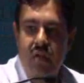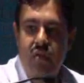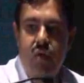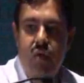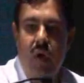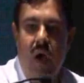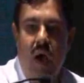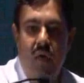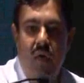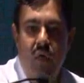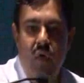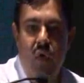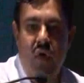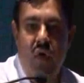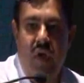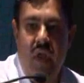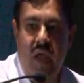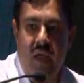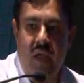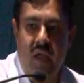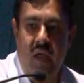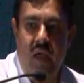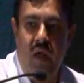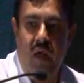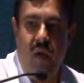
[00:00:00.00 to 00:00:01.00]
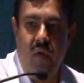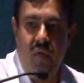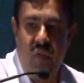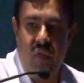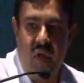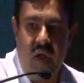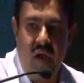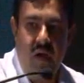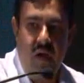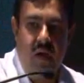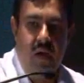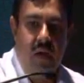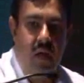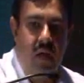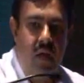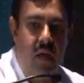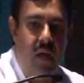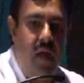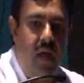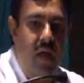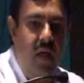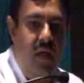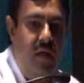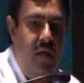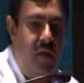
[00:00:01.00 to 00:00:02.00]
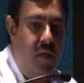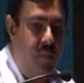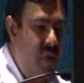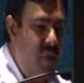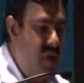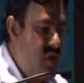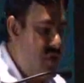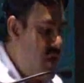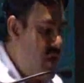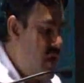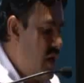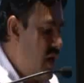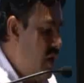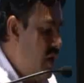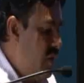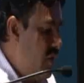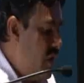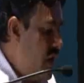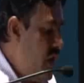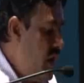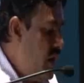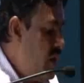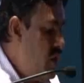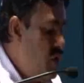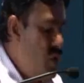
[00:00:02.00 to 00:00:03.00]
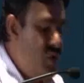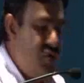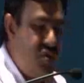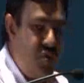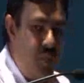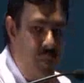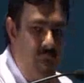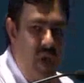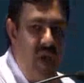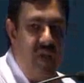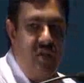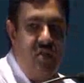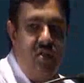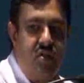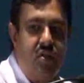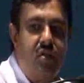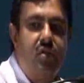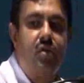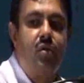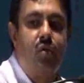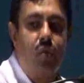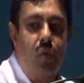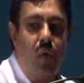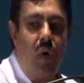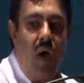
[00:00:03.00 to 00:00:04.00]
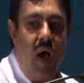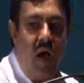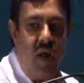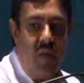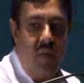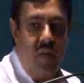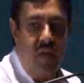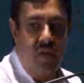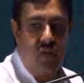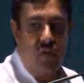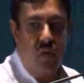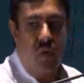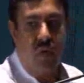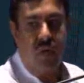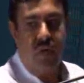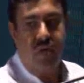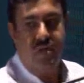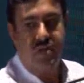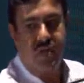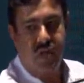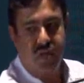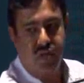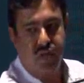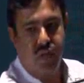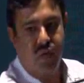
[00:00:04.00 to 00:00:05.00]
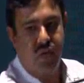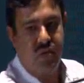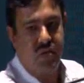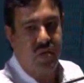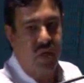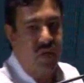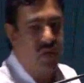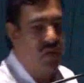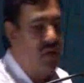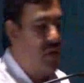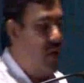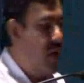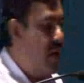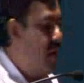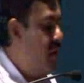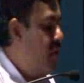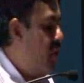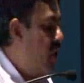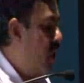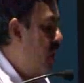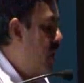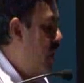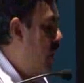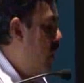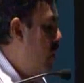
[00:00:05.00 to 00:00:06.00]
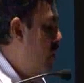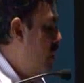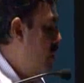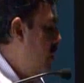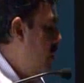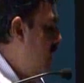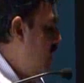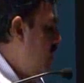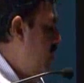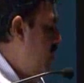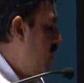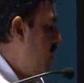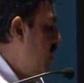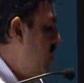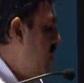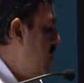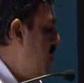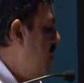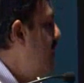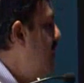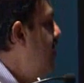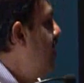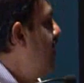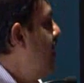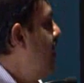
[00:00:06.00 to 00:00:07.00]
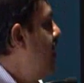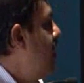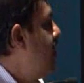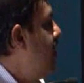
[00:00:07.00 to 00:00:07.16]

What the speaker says: So how you take care of that in a basic level and use space to harness all these resources and work out a methodology